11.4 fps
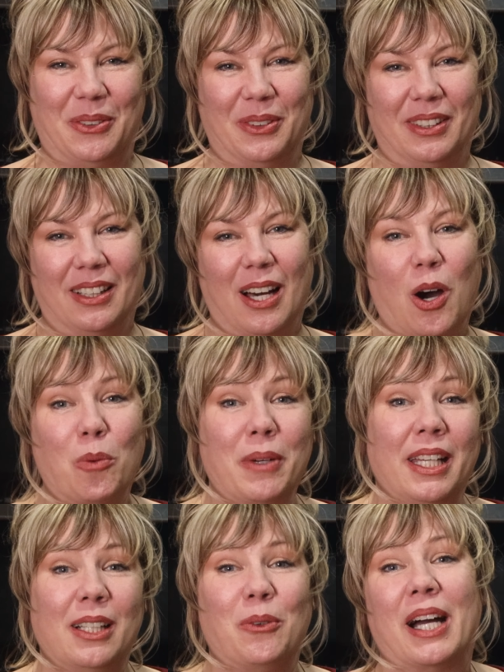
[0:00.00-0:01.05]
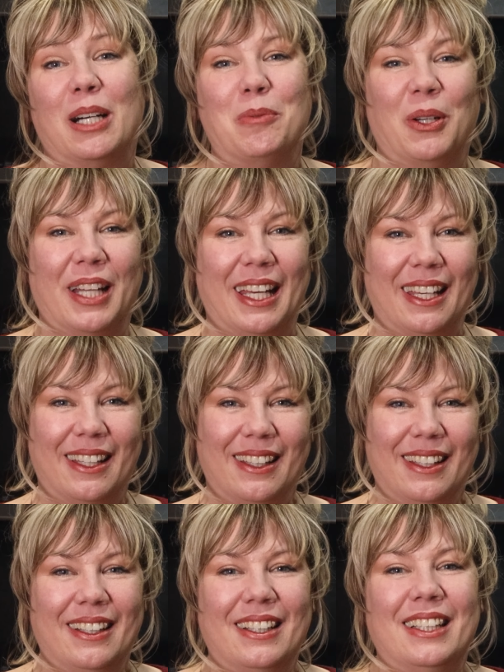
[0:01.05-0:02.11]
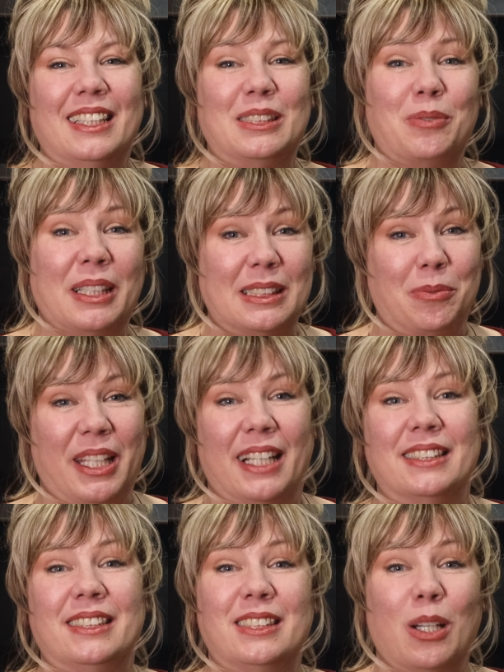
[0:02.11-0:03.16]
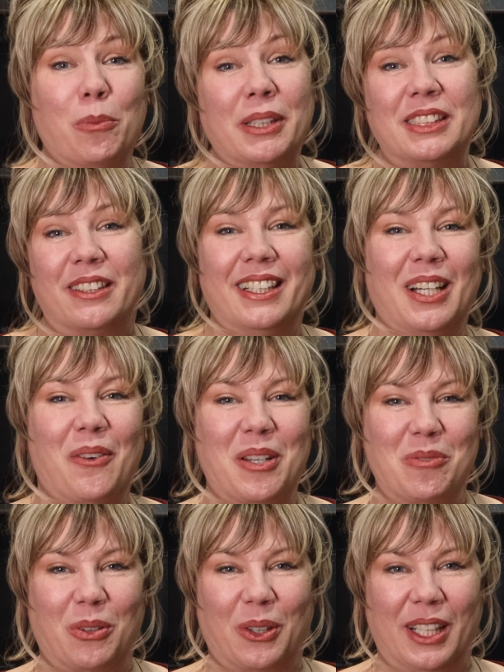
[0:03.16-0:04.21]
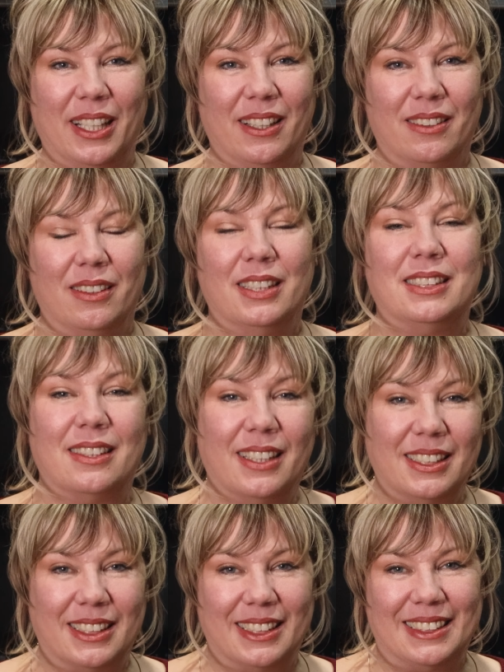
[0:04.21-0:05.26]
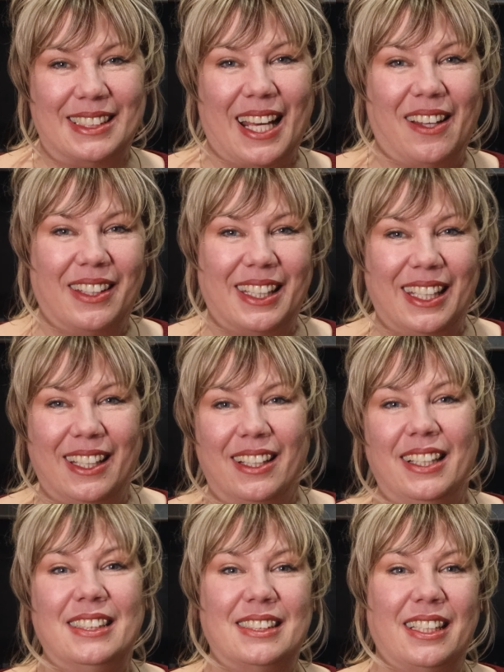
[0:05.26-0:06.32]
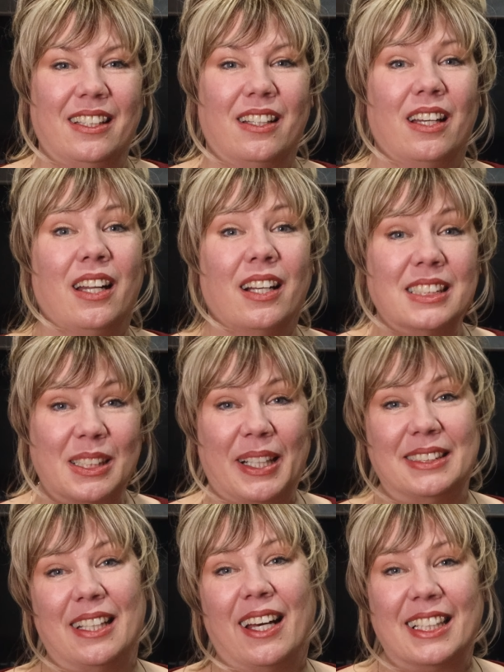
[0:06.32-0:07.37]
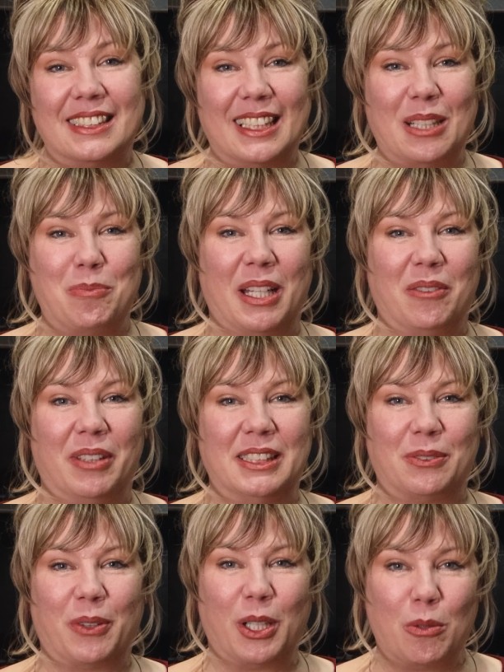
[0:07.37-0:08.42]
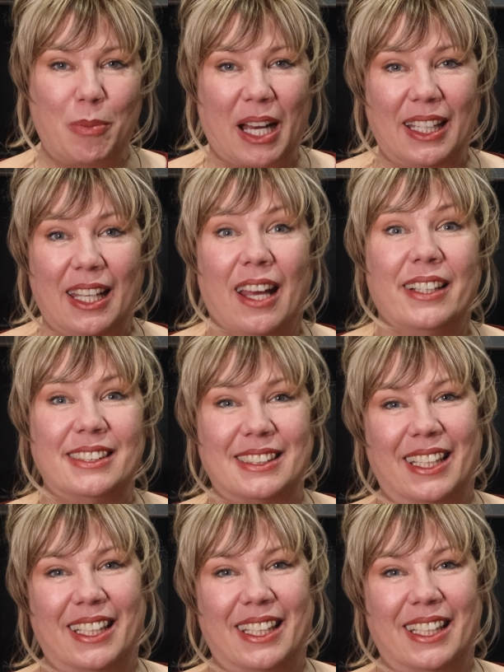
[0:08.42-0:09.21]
you, homemade guacamole. This recipe has so much good going for it. It's delicious, healthy, easy, and also has excellent benefits for your body and